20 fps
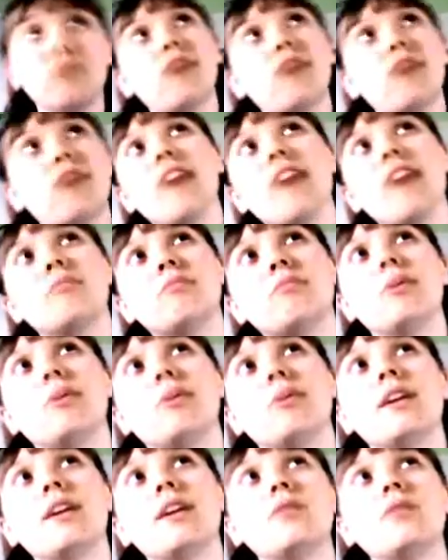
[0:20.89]

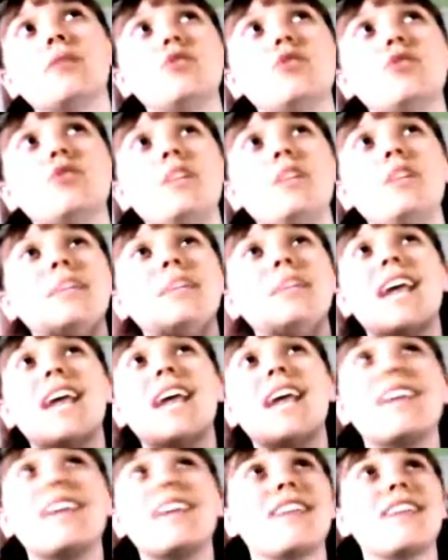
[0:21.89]
5.0
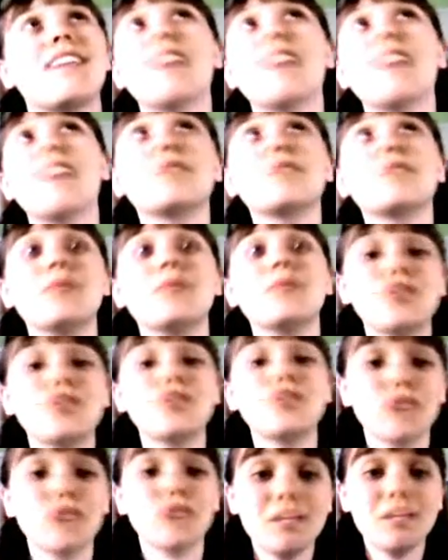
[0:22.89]
GPA that
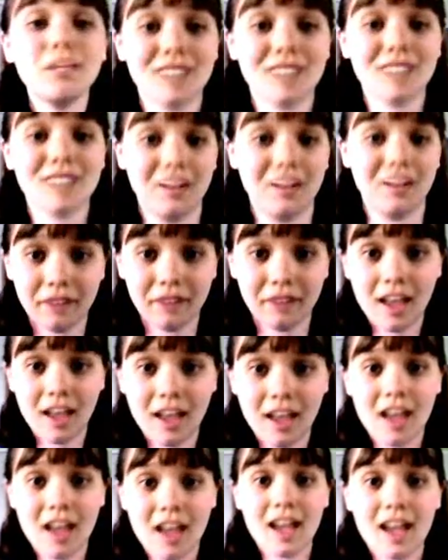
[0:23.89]
everyone dreams of,
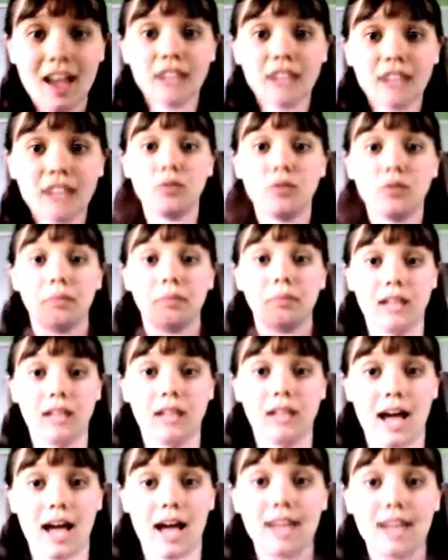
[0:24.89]
and you
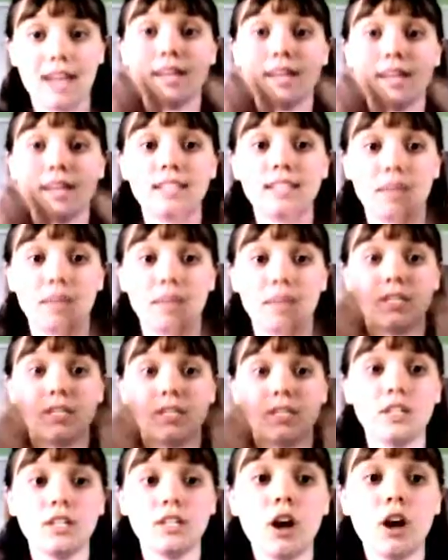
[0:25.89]
apply and get
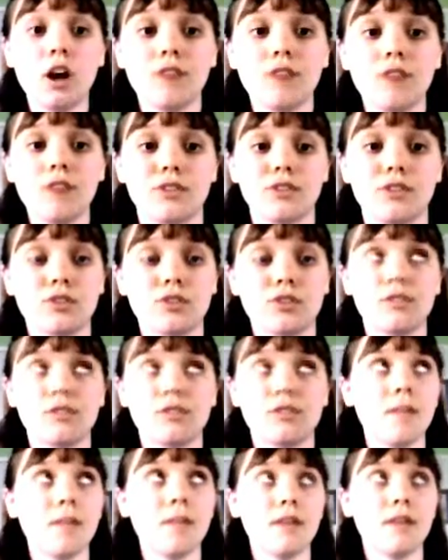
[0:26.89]
accepted into Harvard or
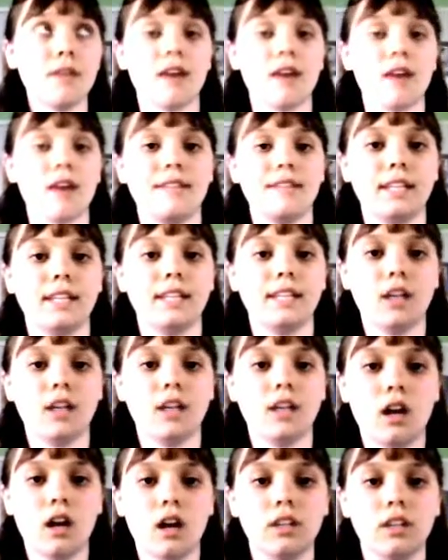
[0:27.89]
some other Ivy
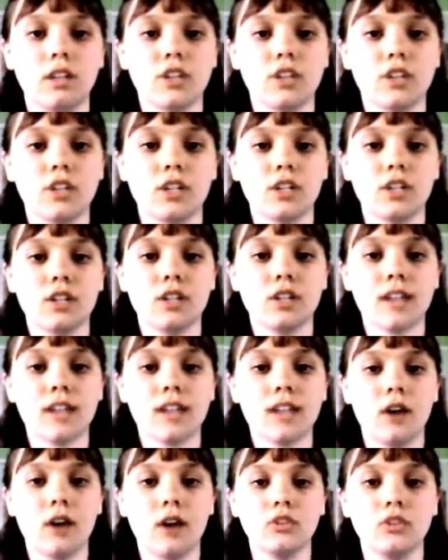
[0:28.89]
League college that turns
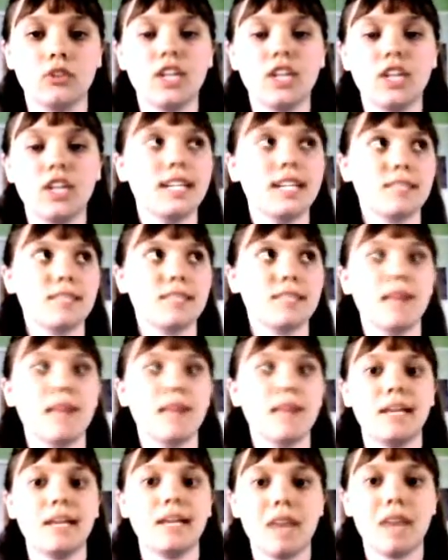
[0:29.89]
out genius
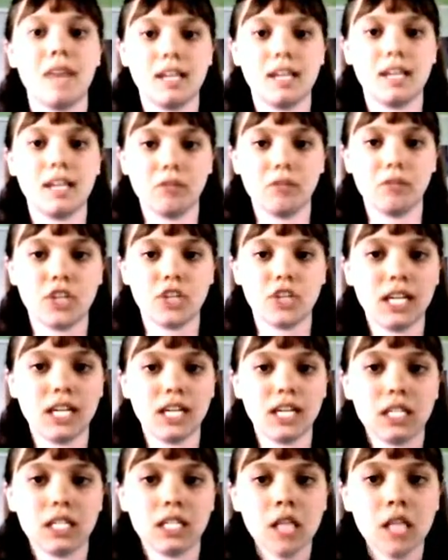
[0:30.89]
money-making
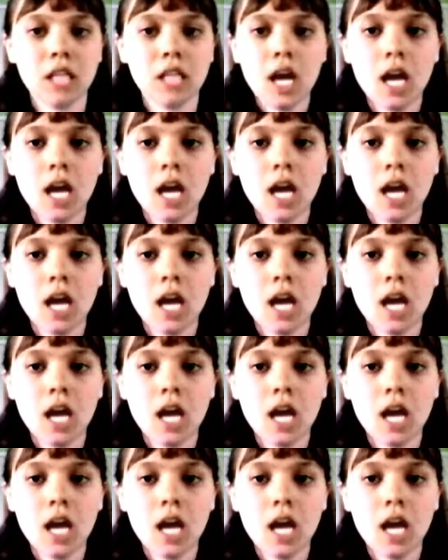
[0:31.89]
machines.